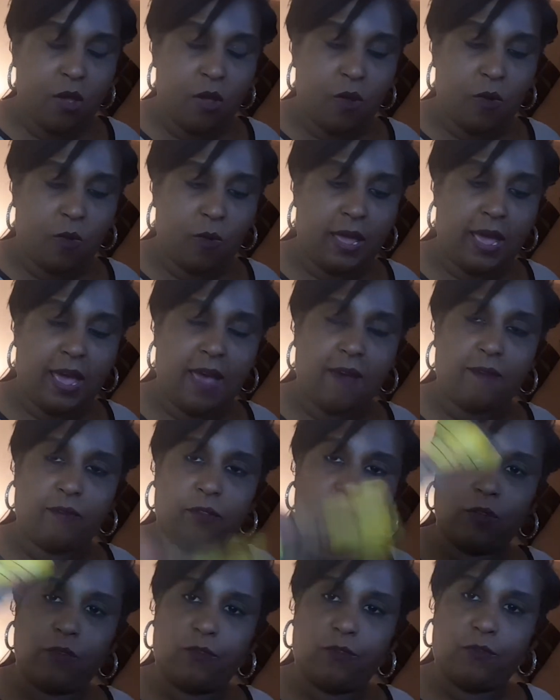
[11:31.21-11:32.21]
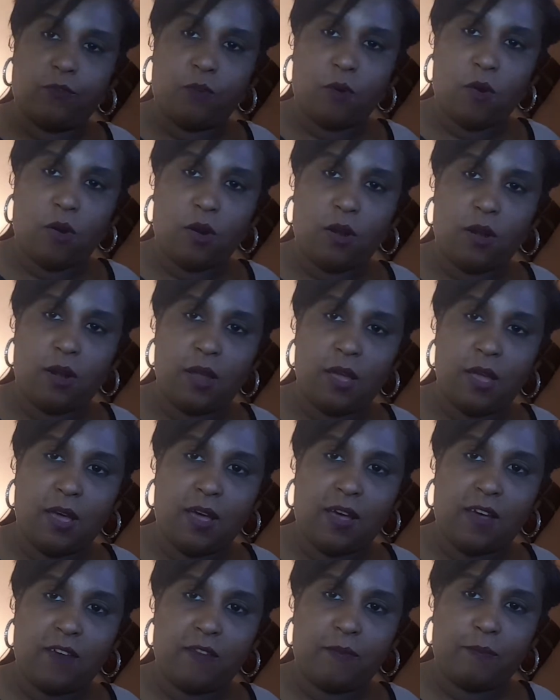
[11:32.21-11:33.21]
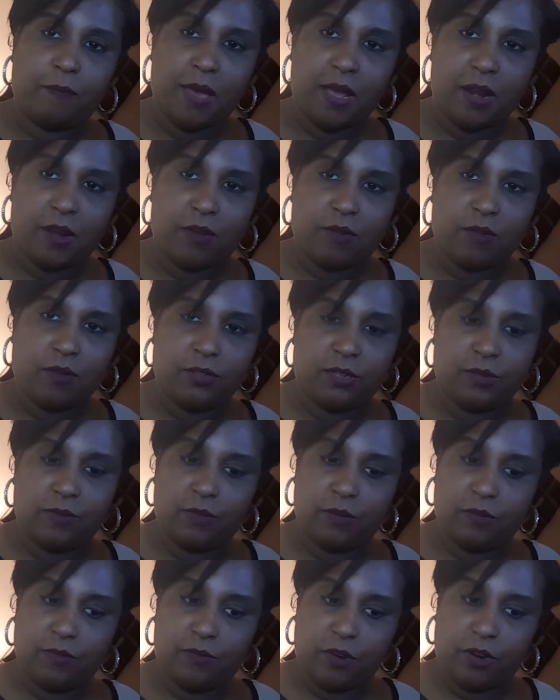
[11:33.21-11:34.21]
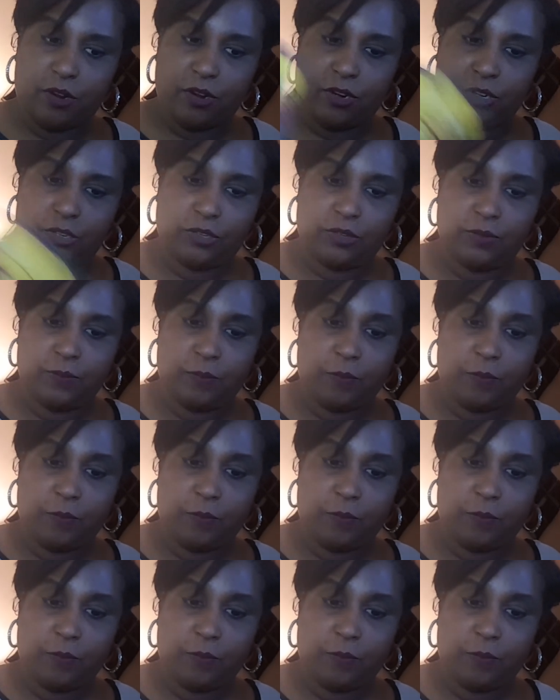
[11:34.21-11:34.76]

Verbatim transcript: We have the Four of Pentacles in reverse.